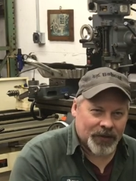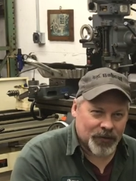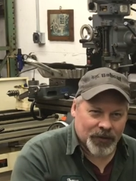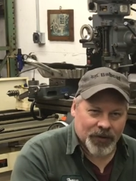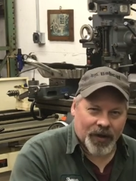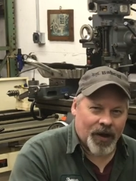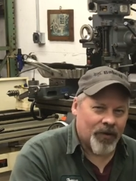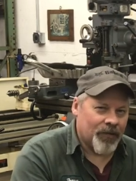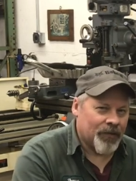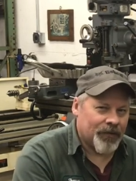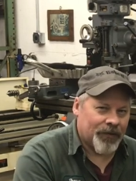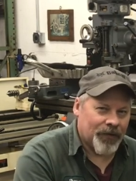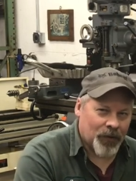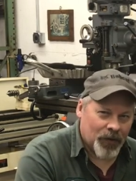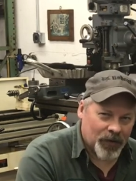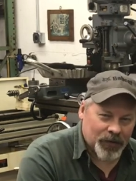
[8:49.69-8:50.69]
It was like
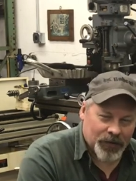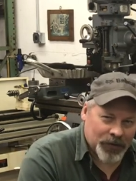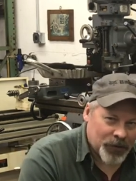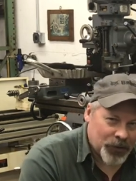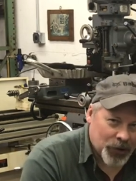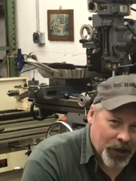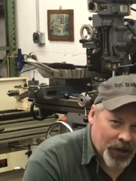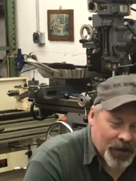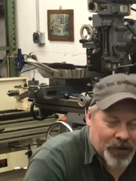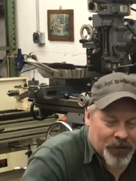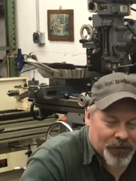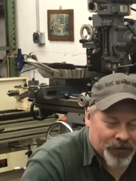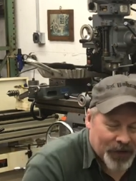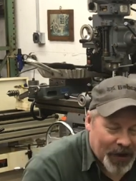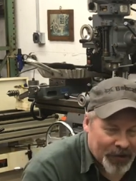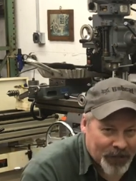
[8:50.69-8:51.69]
$104 and change,
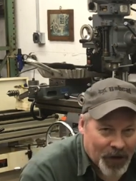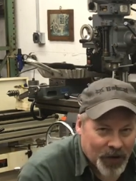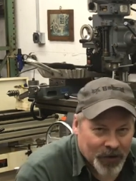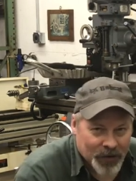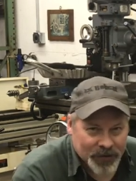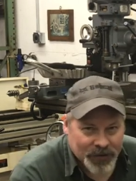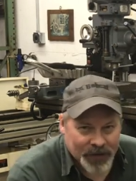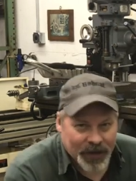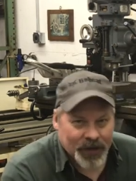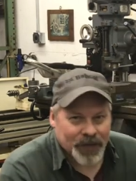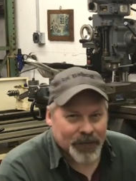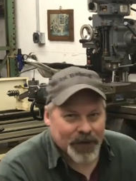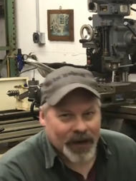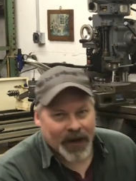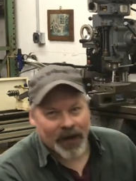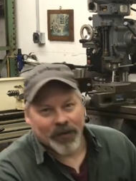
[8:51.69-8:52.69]
$105 to get to
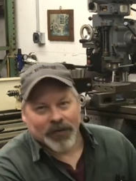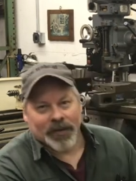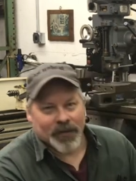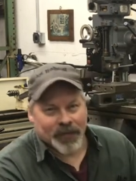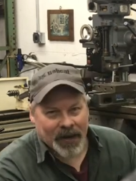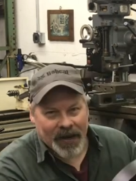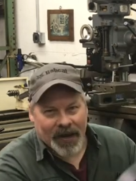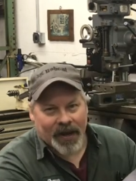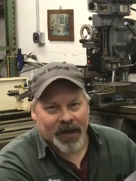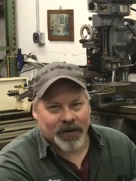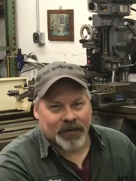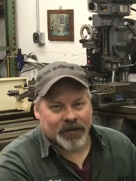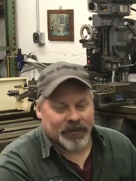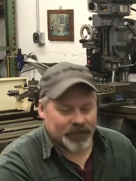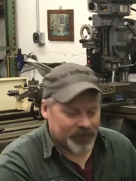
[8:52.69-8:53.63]
my house in my hand.